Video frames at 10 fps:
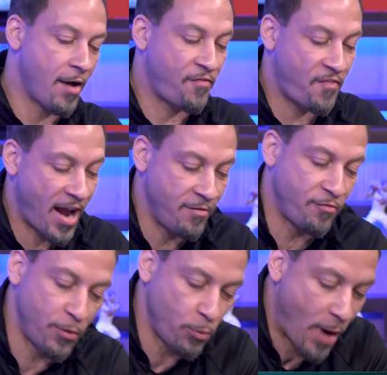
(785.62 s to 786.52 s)

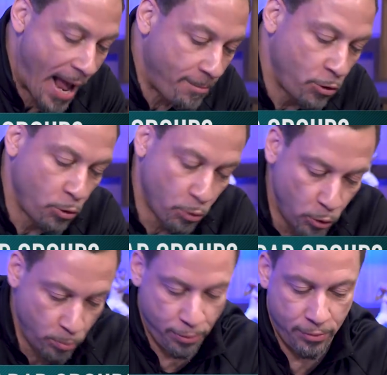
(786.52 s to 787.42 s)
Favorite rap
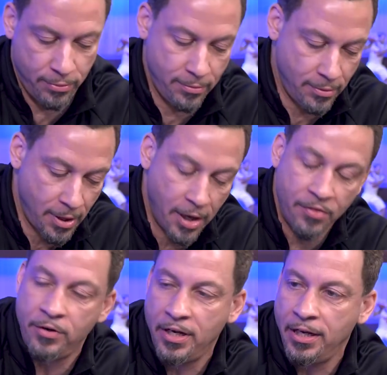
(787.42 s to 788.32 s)
group
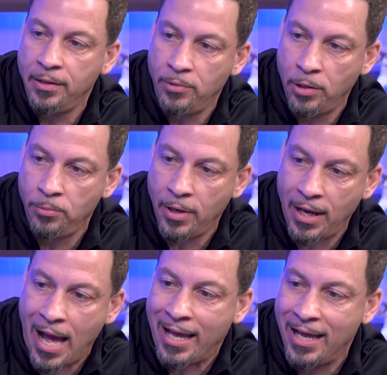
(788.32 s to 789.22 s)
other than
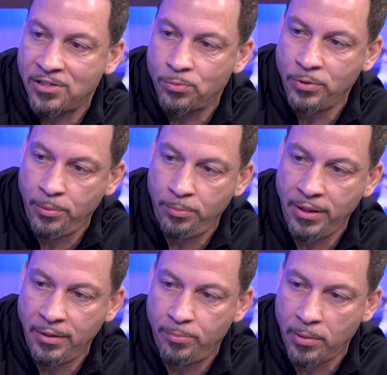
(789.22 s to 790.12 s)
NWA? I guess would it
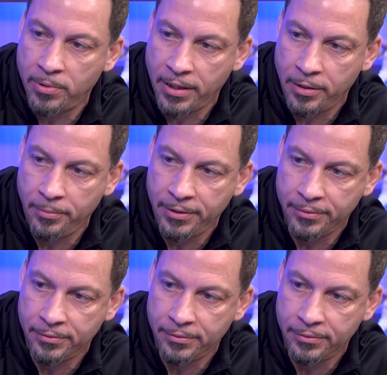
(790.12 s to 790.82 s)
be Public Enemy?